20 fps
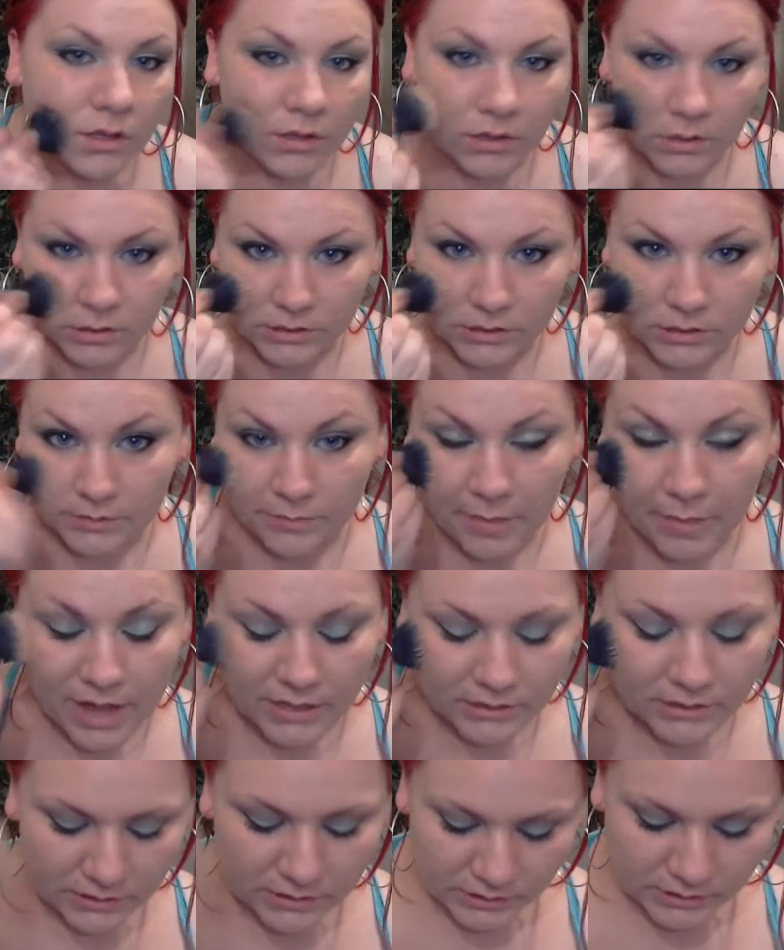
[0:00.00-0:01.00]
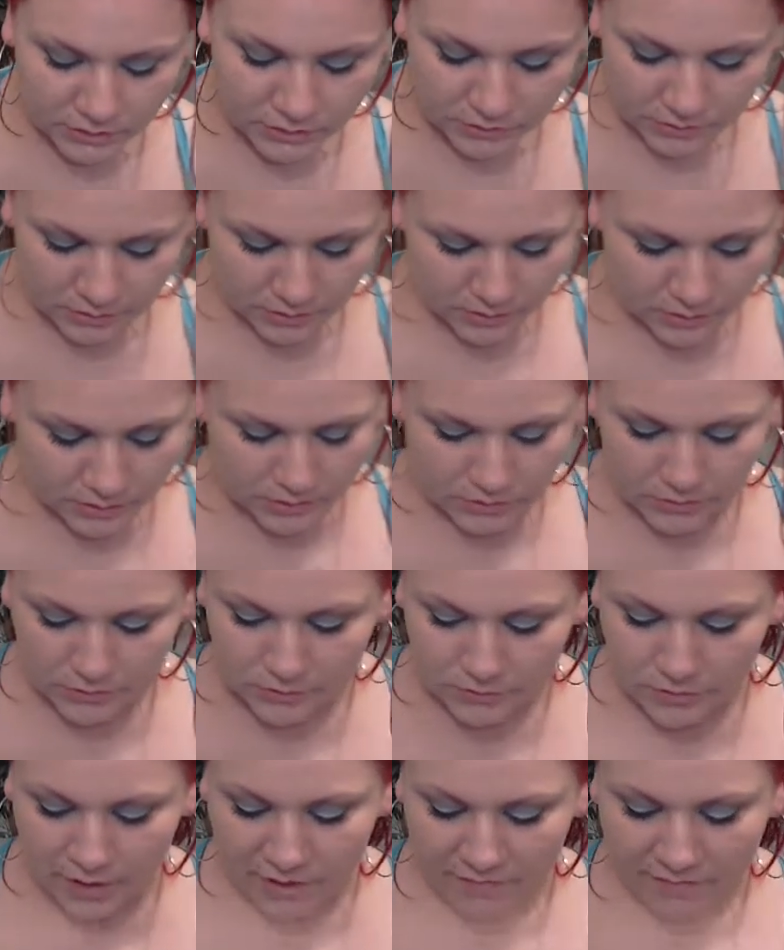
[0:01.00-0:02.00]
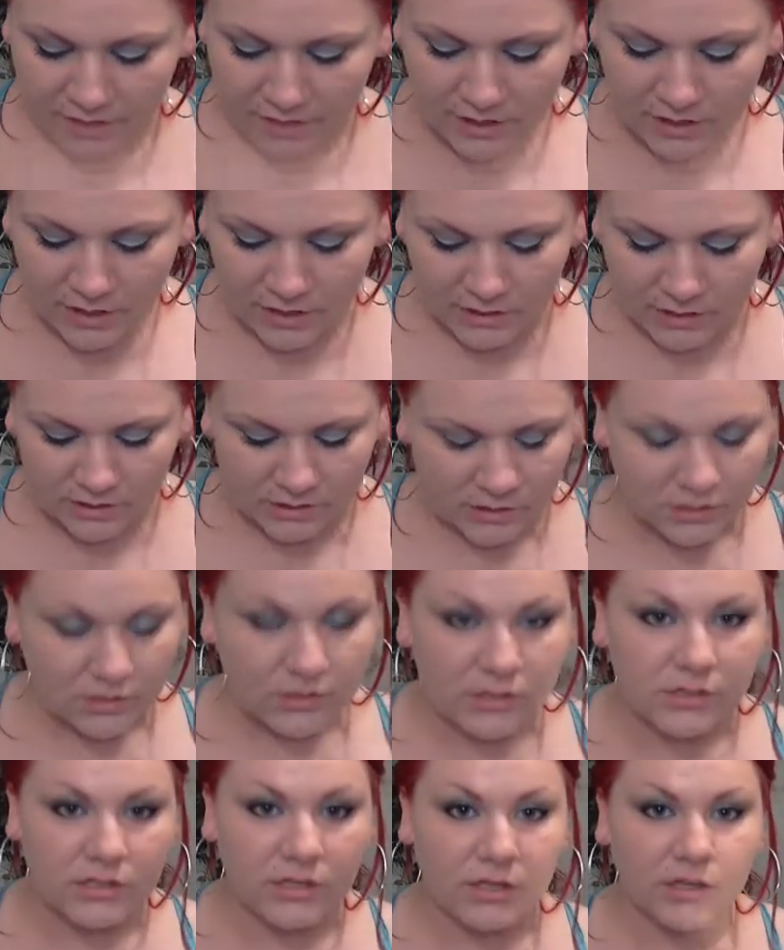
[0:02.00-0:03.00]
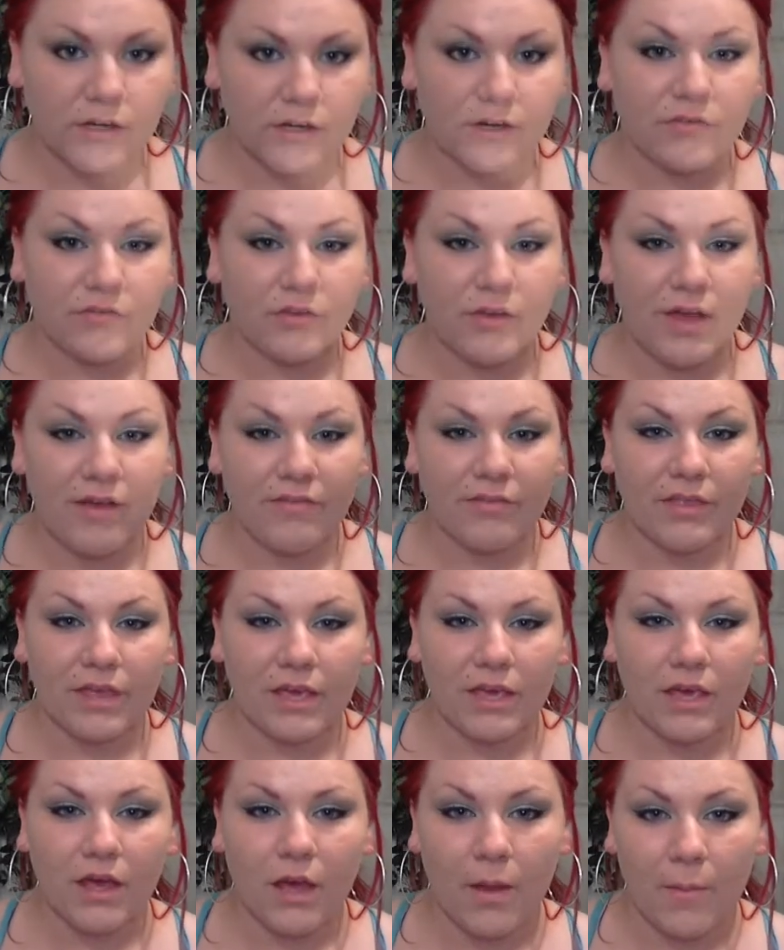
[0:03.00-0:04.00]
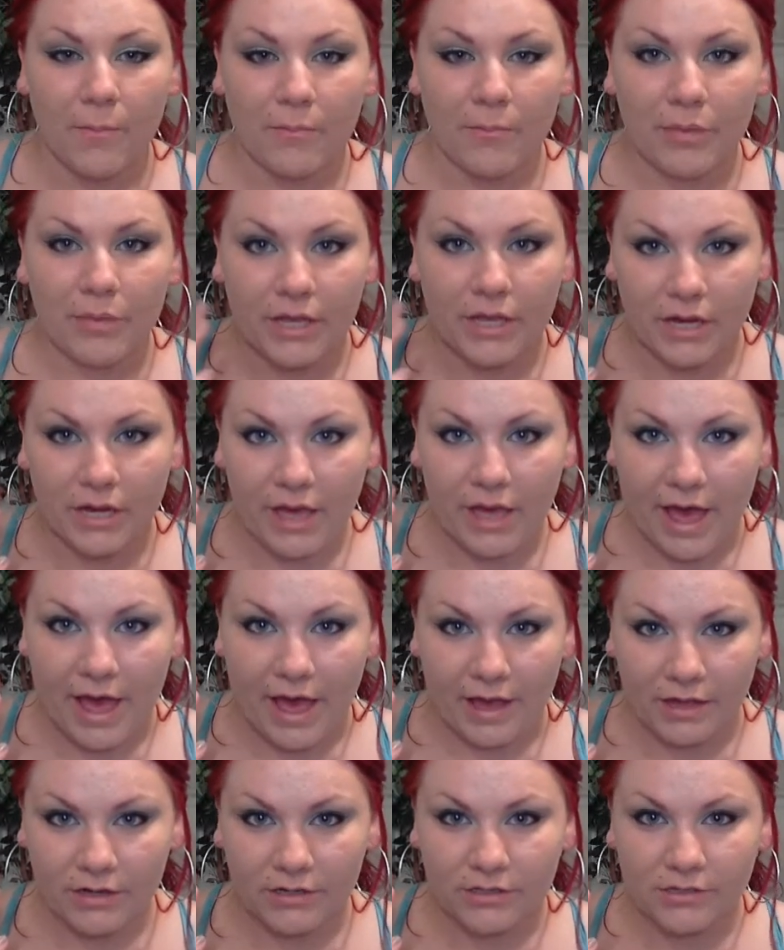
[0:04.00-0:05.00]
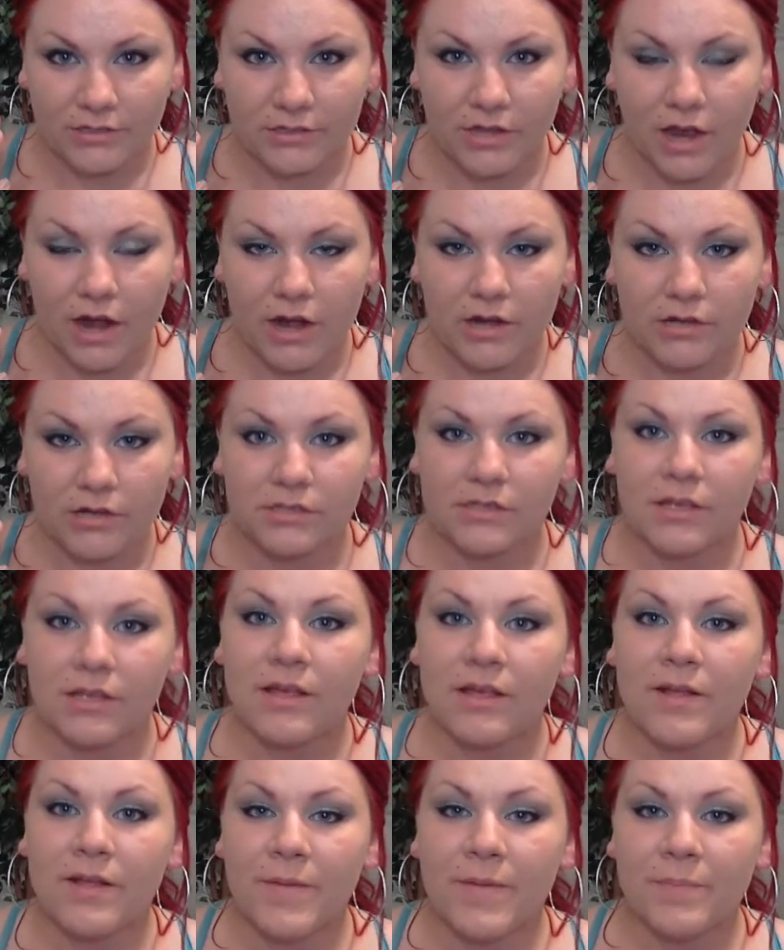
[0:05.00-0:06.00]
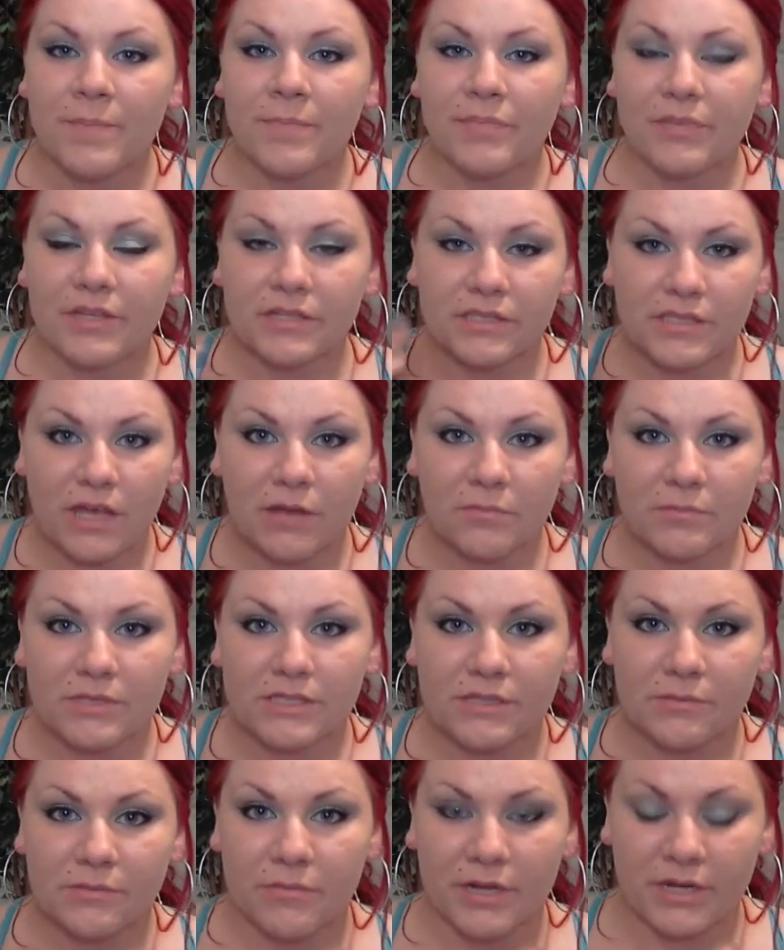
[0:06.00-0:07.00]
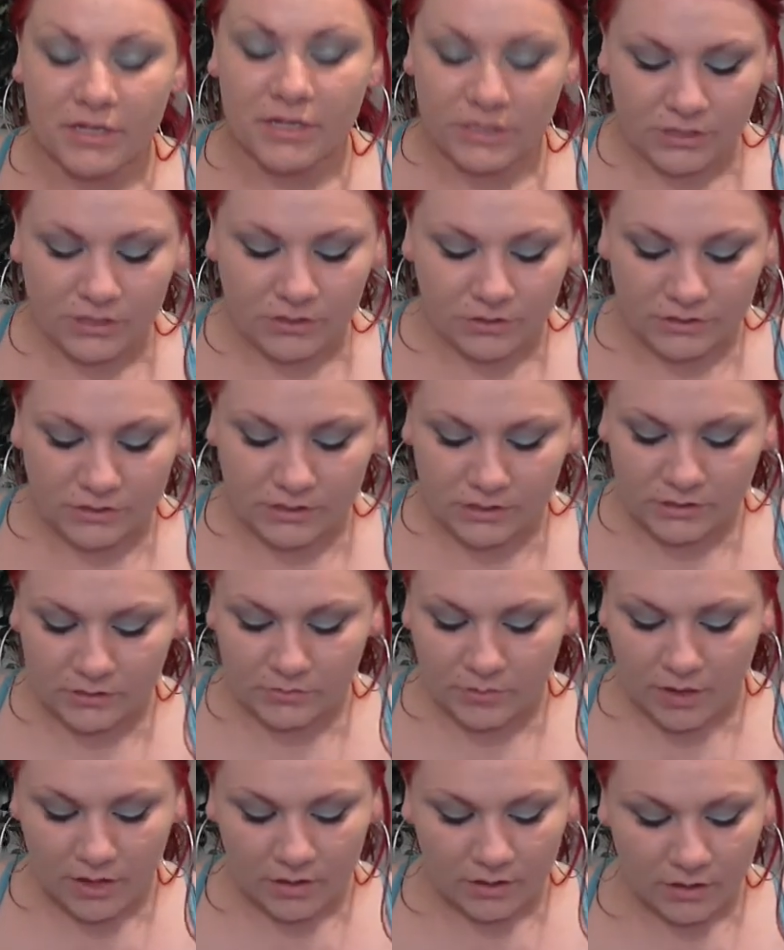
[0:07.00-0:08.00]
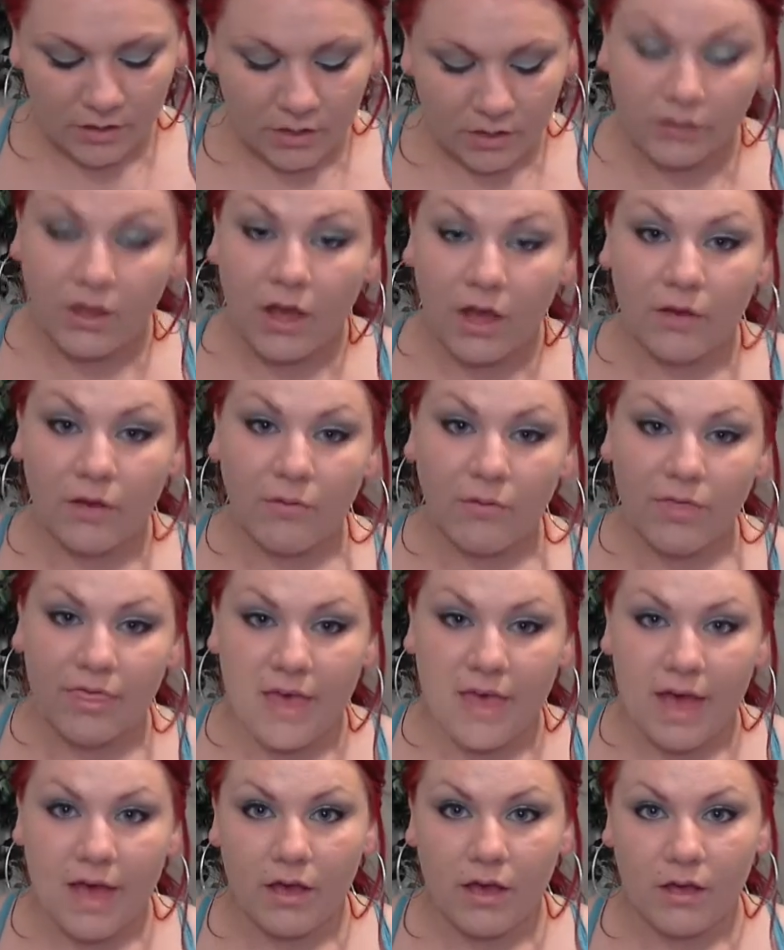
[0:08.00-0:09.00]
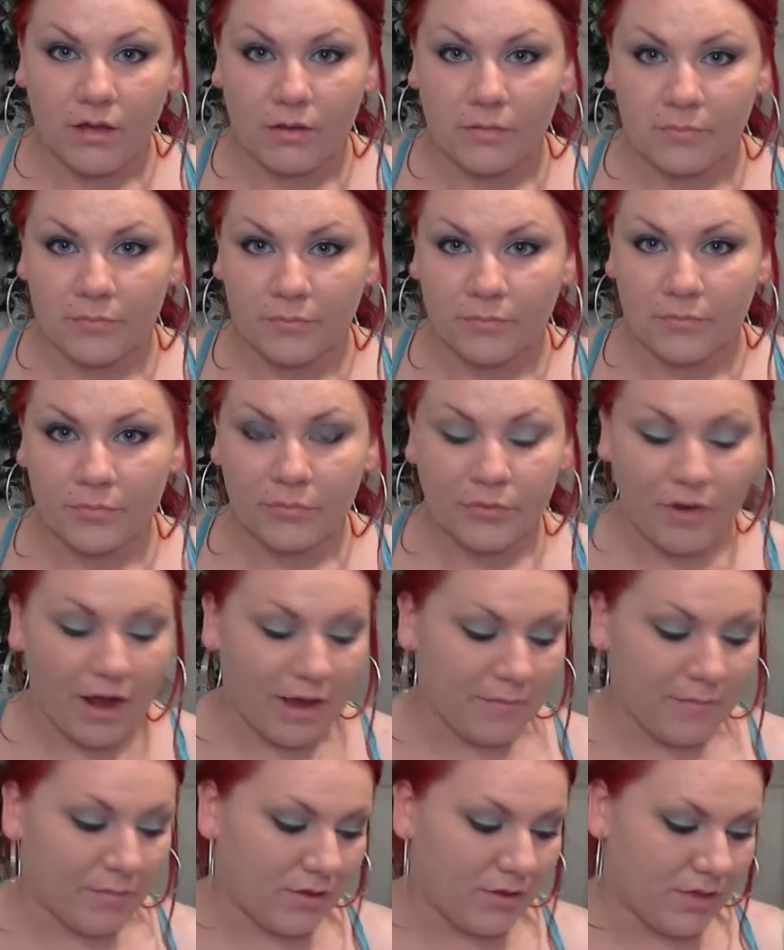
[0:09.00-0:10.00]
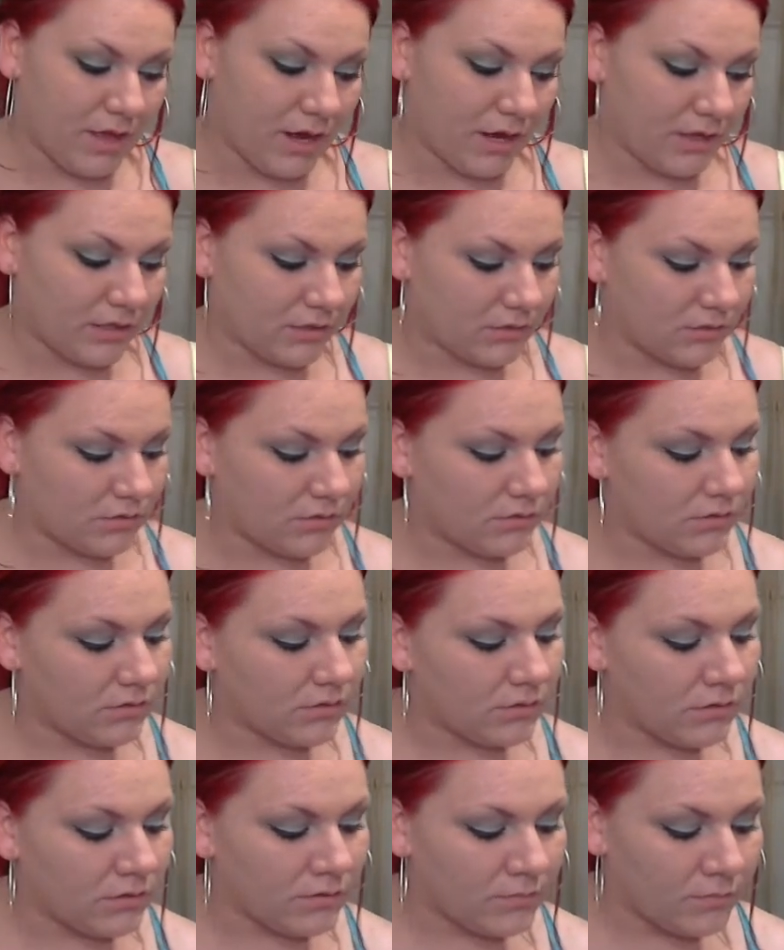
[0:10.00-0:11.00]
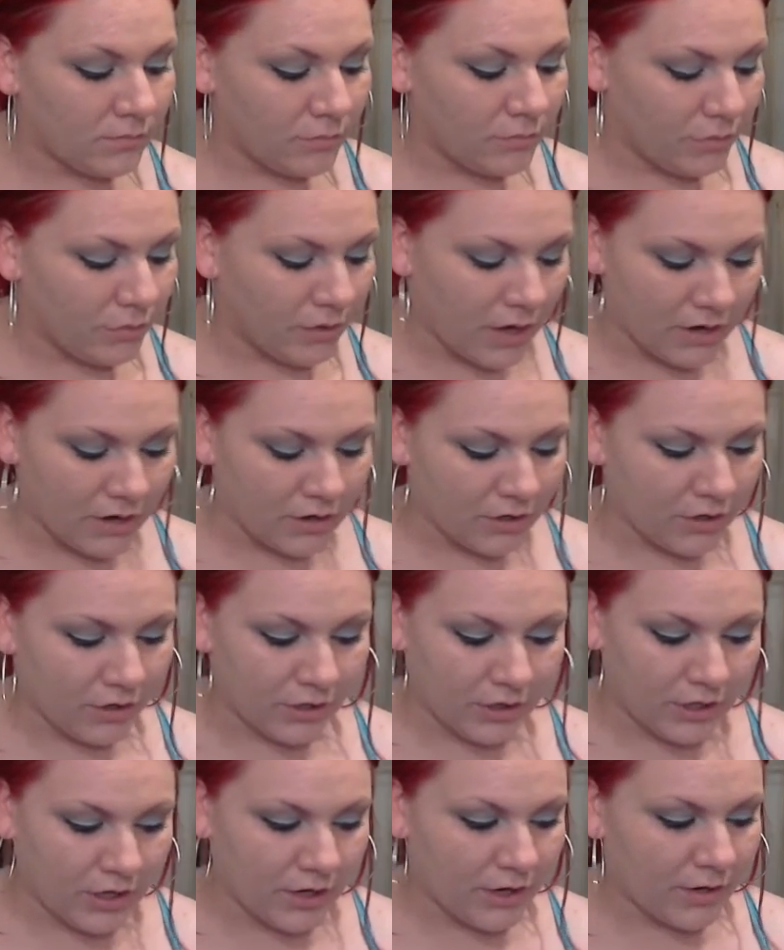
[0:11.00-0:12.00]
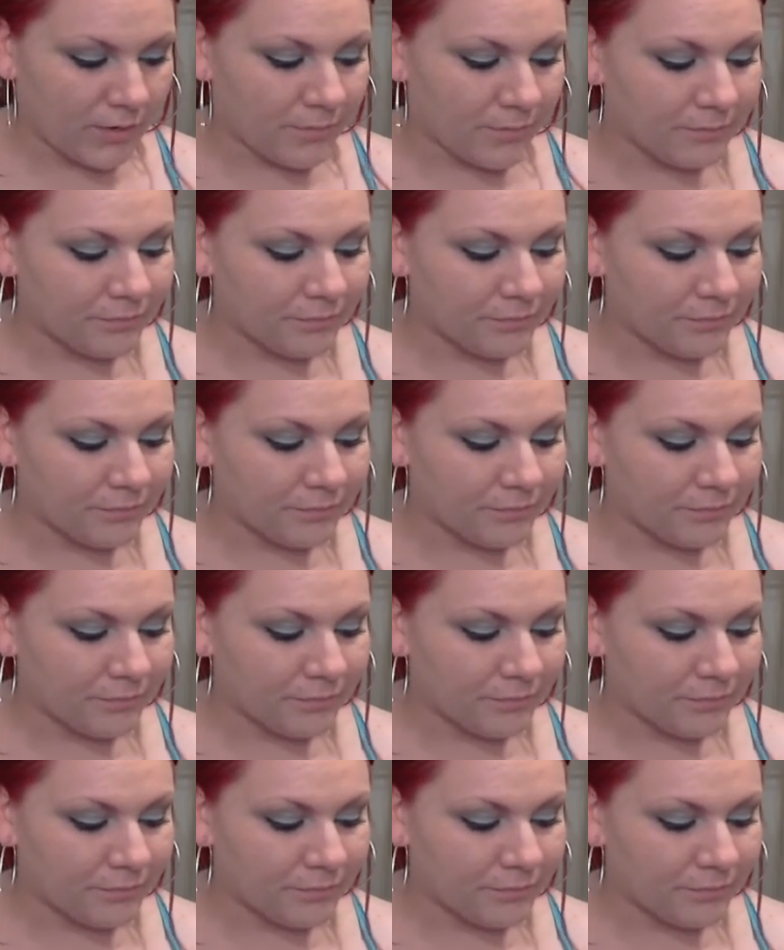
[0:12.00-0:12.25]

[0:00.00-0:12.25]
spots that you need to. I find that this concealer, if you have like pitted acne scars, this helps diminish those as well, along with that primer that I put on earlier.